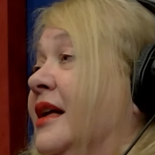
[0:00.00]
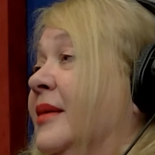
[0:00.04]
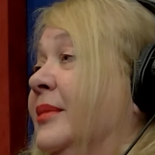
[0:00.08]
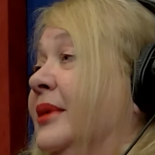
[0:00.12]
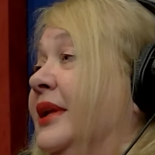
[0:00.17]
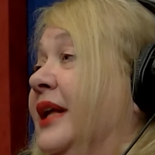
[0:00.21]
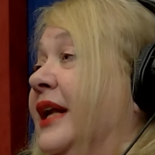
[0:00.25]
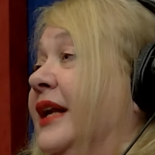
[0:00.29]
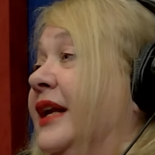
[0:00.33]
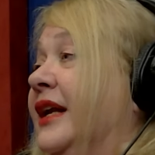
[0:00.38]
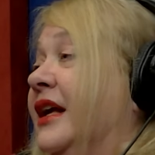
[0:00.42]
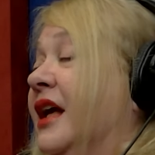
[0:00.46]

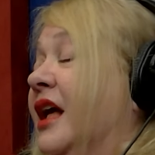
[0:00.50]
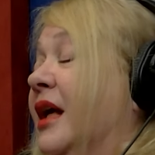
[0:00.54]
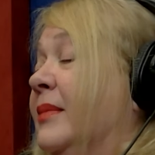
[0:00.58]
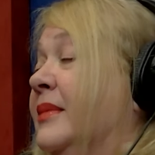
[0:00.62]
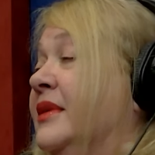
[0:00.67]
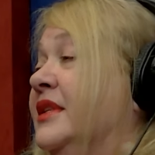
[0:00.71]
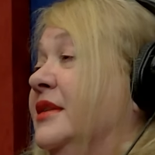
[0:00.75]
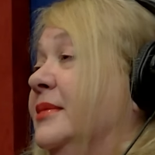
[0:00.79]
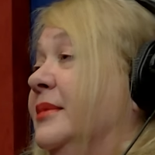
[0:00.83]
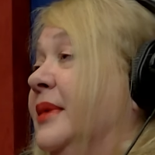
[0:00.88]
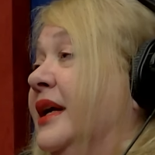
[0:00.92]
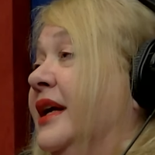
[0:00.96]
Yes.
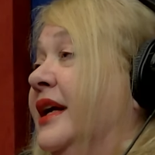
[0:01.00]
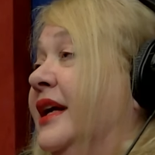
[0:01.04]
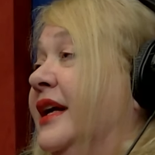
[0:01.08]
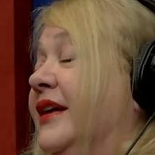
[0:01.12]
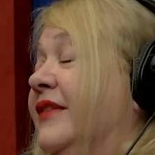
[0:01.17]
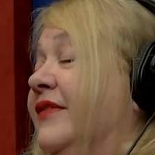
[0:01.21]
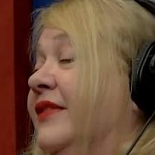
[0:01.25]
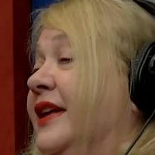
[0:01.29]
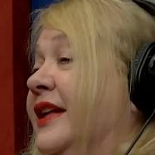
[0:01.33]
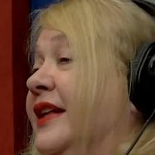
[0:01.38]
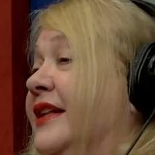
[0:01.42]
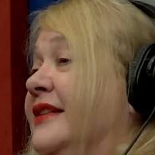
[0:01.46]
come to my
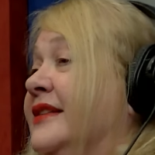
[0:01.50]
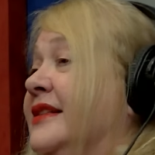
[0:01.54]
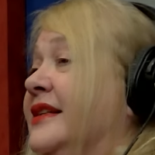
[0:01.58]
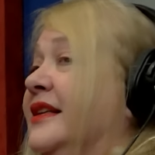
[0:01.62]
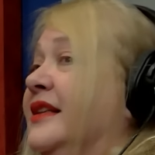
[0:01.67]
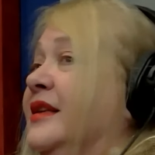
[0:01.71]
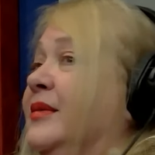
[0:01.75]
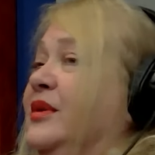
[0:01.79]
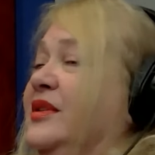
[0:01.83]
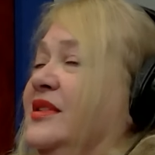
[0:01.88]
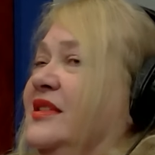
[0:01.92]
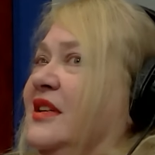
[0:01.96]
events,
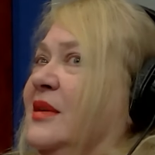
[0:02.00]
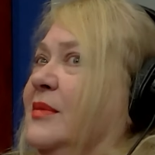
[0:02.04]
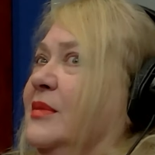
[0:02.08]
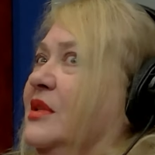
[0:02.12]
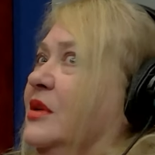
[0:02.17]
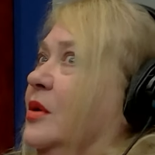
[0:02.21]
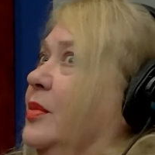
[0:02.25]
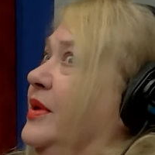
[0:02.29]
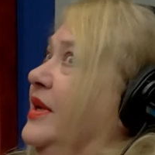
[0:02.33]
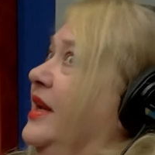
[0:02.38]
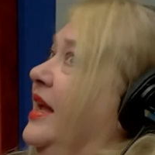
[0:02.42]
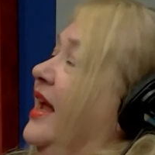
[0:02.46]
and the museum's
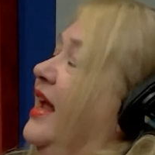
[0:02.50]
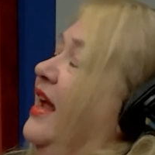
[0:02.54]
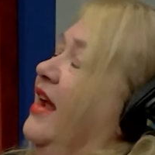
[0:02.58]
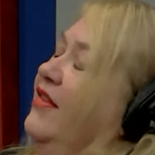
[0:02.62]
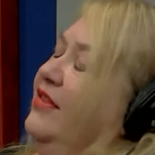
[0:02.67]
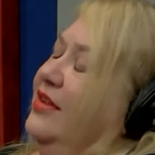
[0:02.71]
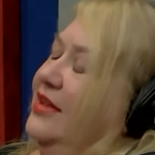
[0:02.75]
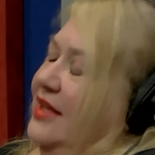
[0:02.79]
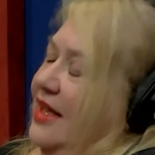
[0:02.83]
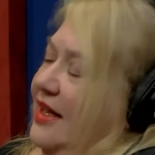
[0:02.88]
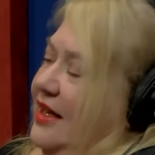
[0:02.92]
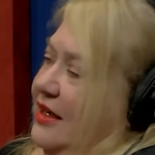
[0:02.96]
open
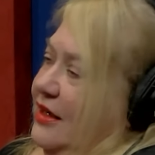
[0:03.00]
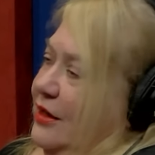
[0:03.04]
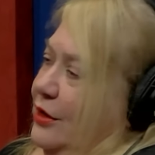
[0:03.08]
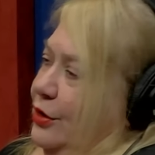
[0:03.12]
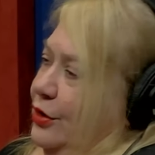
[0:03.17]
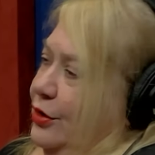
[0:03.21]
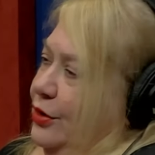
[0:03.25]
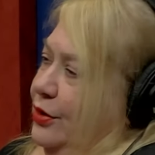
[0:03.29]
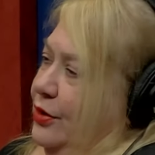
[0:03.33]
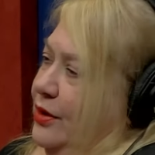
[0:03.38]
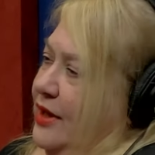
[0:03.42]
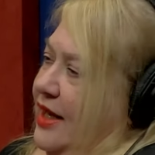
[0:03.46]
every day at
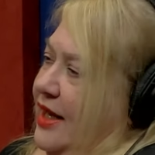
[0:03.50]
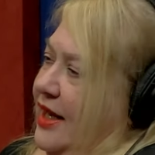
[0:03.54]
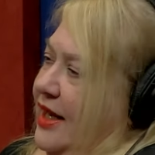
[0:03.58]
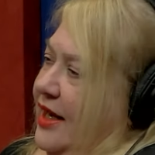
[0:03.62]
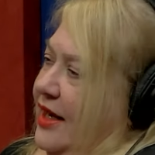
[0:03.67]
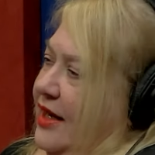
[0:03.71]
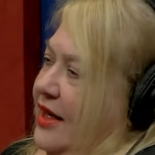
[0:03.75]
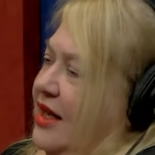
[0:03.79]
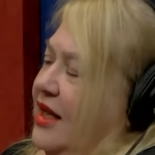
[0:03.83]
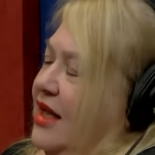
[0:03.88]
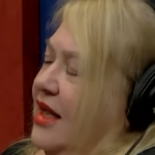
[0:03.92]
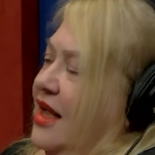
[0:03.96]
noon
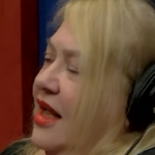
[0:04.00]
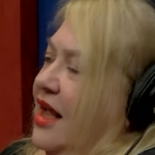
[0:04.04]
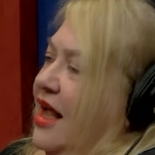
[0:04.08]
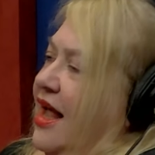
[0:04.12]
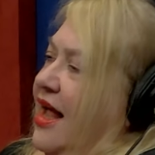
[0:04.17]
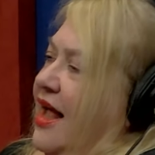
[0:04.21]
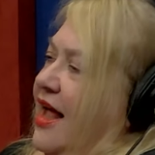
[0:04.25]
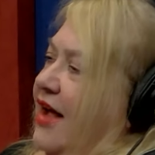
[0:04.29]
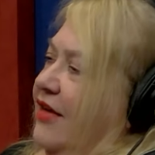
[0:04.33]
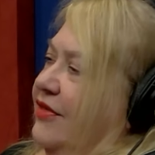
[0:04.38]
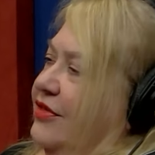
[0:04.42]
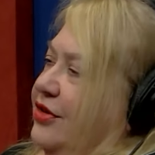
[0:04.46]
and
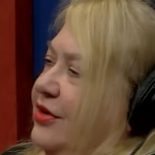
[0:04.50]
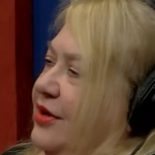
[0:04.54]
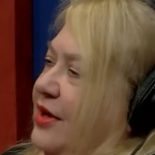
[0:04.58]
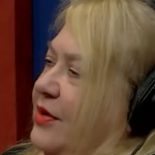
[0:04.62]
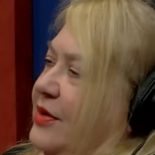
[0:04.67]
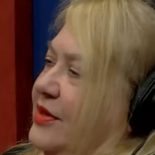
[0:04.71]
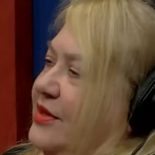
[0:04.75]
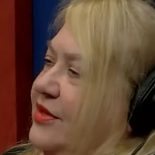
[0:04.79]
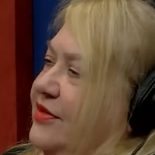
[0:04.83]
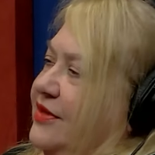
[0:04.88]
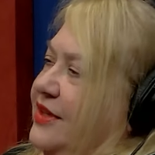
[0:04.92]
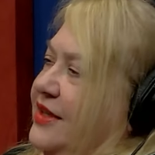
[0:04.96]
after
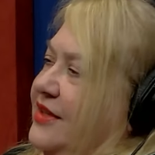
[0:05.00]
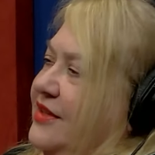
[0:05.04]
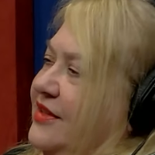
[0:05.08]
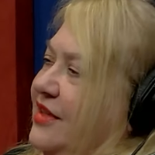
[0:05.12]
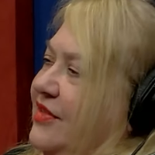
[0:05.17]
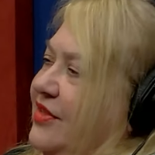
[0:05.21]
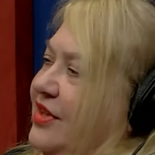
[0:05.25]
hours events every